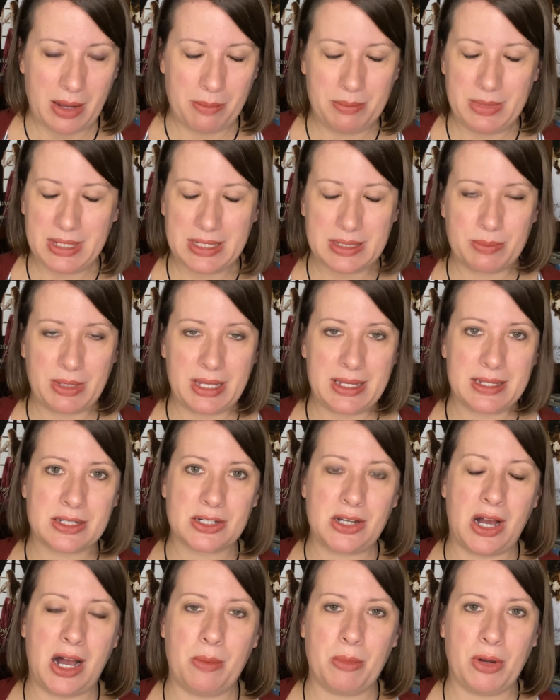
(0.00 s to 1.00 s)
misplaced
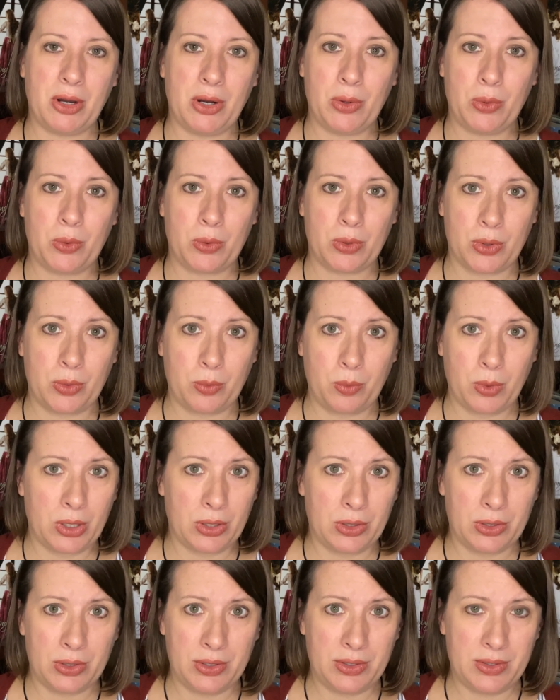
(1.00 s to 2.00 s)
comma or a
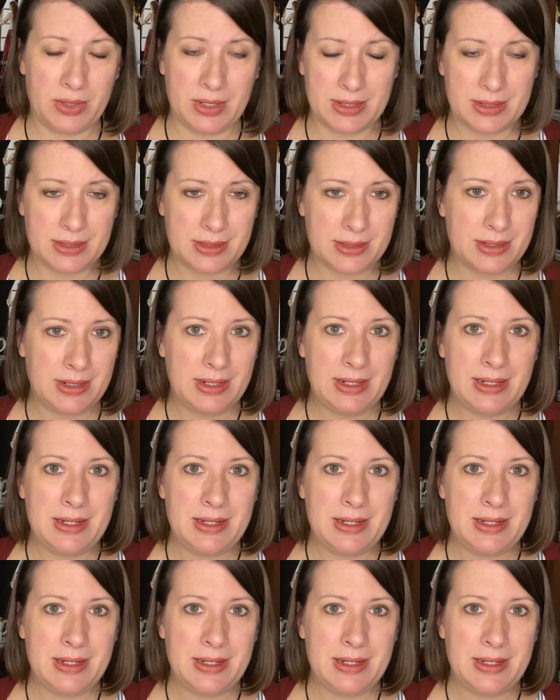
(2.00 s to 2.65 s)
word that's